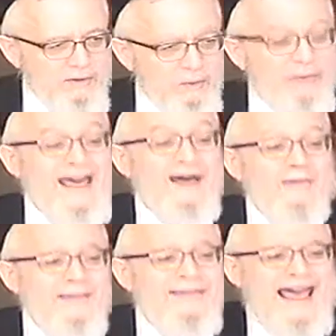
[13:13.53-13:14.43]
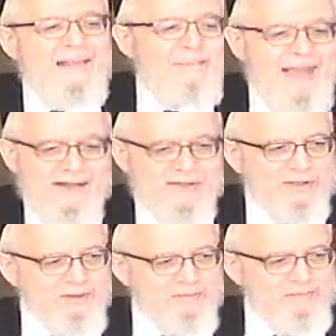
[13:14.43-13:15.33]
Without that master,
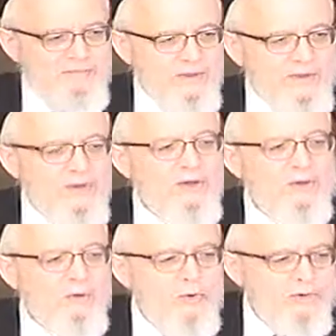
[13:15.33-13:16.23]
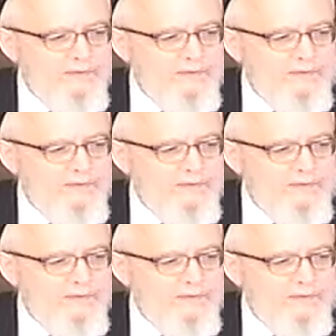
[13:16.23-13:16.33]
you're no longer